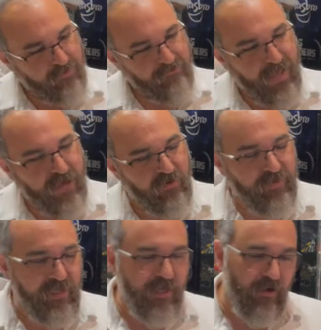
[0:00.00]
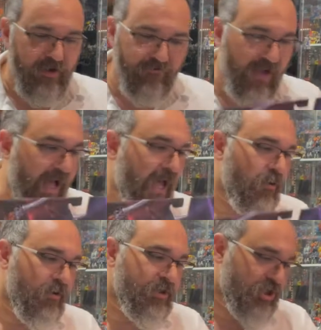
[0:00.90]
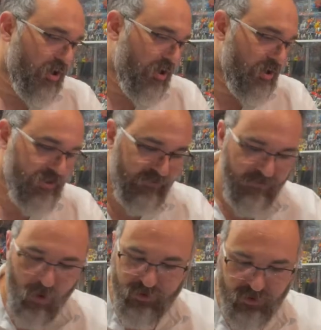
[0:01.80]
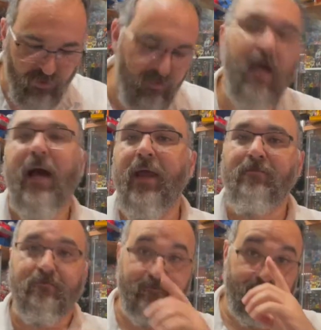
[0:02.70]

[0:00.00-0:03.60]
Battle Meow. If I were in charge of the Motu line,